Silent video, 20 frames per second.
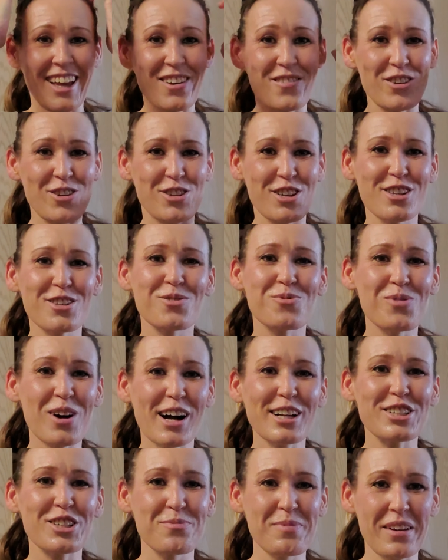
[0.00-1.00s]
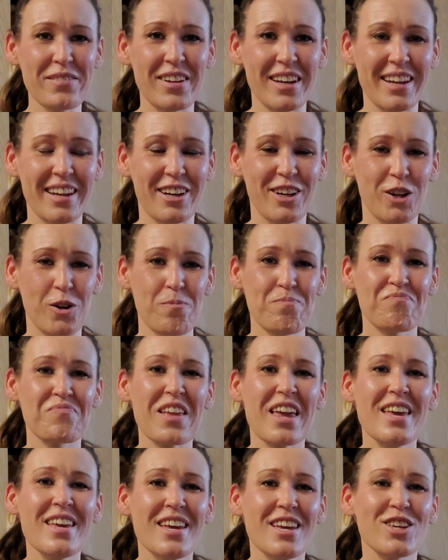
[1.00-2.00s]
if you just watched my video,
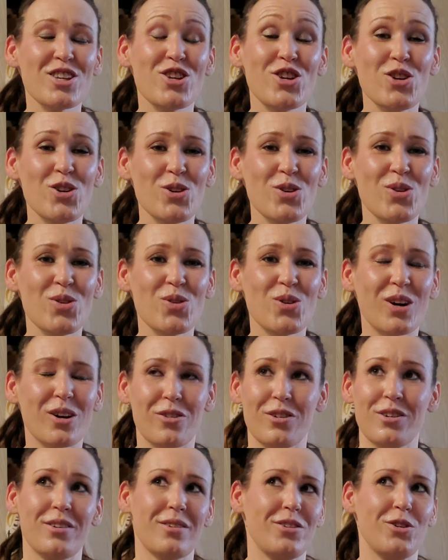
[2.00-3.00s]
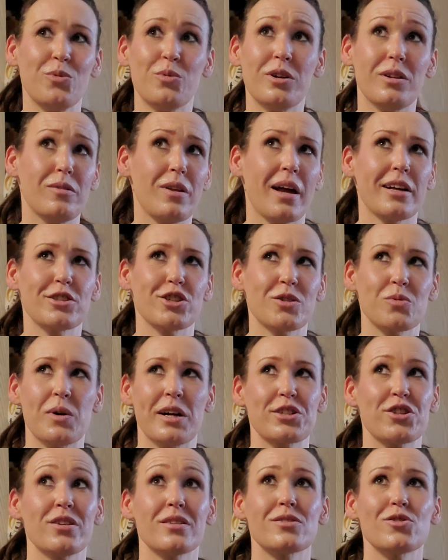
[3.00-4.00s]
you, you will not just watch
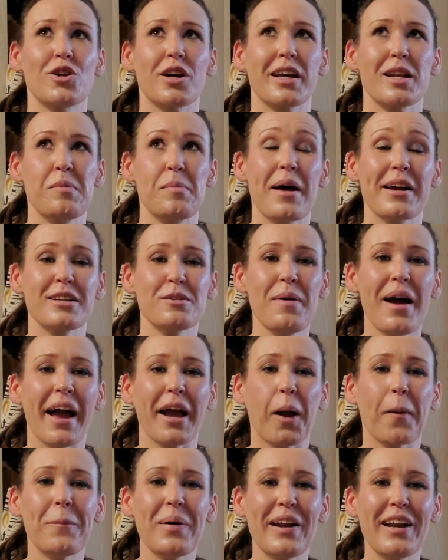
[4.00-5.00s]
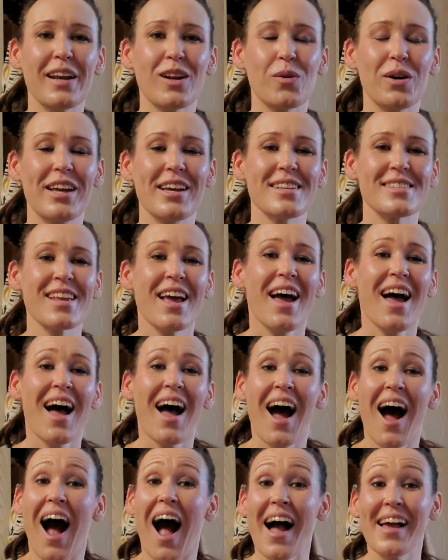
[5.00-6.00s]
this. They're not going to be back to back. But anyways,
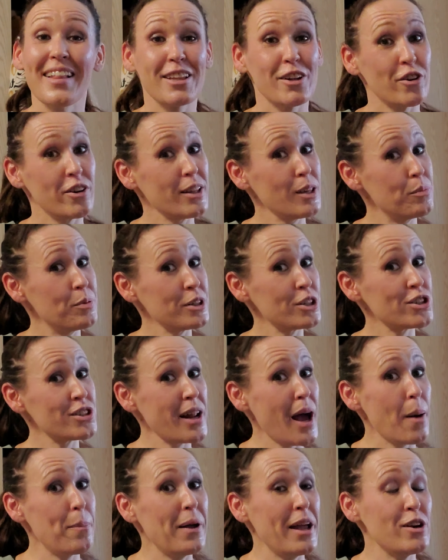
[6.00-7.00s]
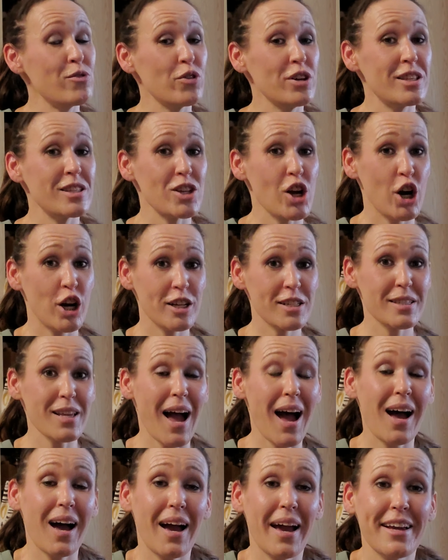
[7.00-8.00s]
I literally push stop and restarts.
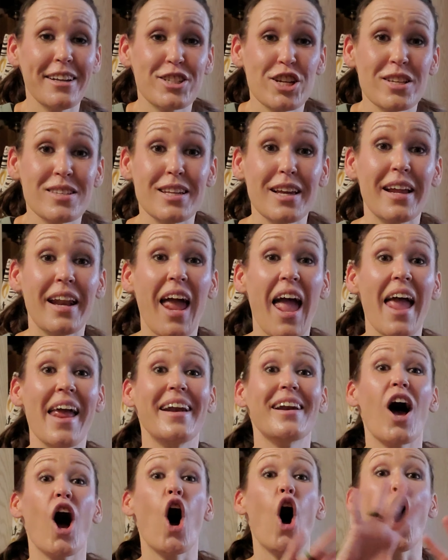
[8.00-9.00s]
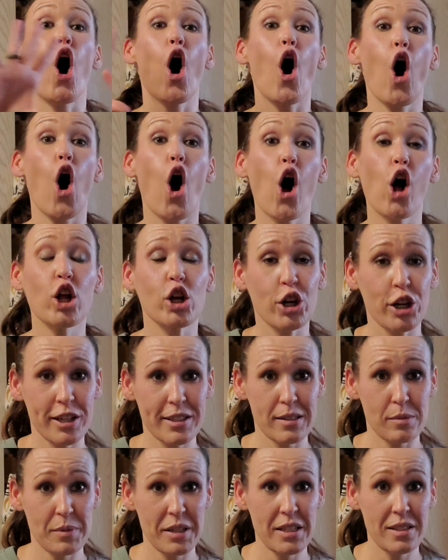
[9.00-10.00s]
I just did an all
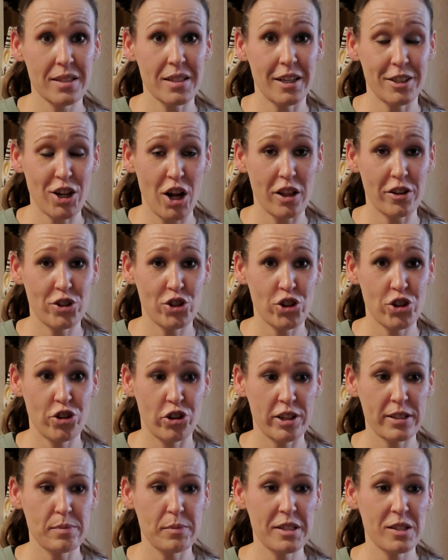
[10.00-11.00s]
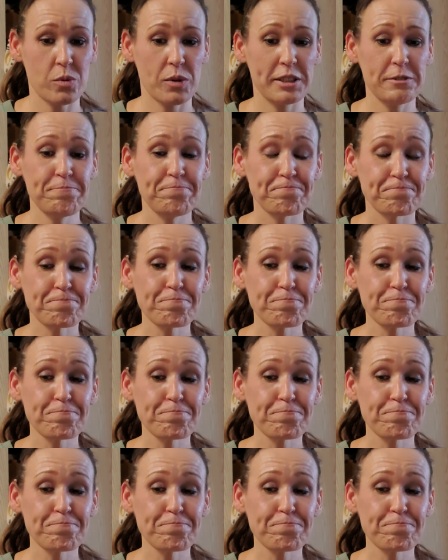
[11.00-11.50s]
Christmas Dollar Tree Christmas one.